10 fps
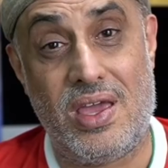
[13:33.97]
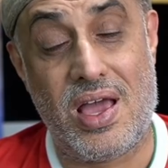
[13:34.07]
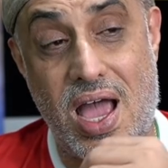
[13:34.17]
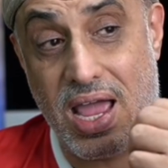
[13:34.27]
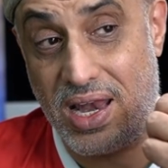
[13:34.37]

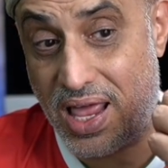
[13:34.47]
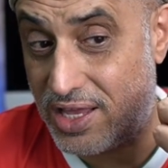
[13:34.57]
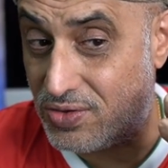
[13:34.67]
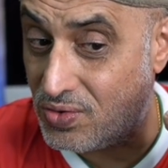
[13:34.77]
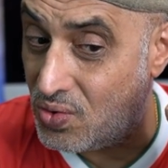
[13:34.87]
I like
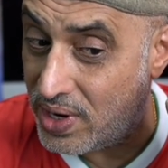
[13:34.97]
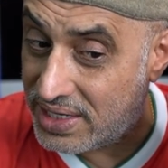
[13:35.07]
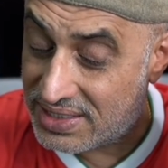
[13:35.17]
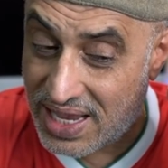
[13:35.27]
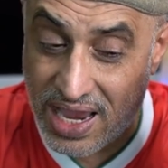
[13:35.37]
to know
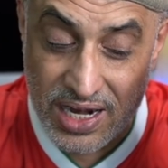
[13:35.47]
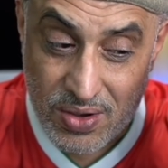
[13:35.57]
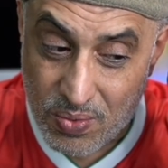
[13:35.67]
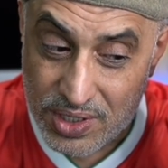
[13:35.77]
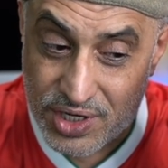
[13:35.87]
exactly
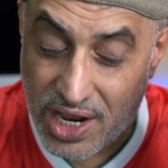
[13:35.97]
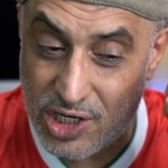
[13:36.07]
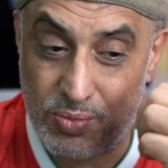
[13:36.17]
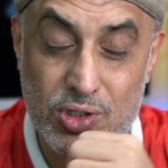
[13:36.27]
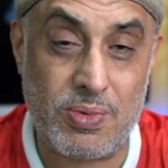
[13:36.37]
which
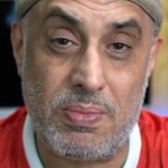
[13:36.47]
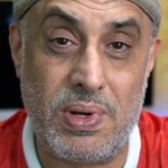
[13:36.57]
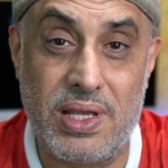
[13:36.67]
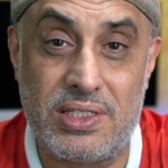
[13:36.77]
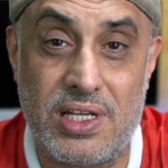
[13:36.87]
attributes my
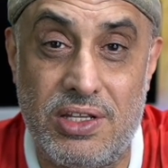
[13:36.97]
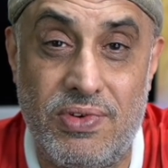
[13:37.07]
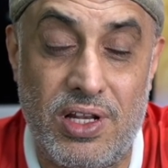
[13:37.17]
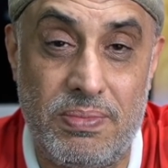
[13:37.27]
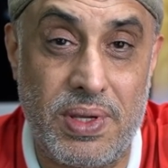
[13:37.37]
players are
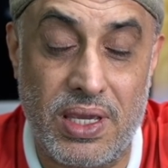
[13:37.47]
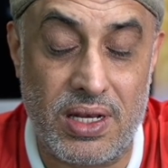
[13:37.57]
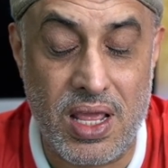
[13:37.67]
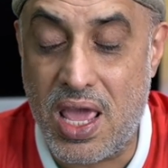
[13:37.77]
developing in,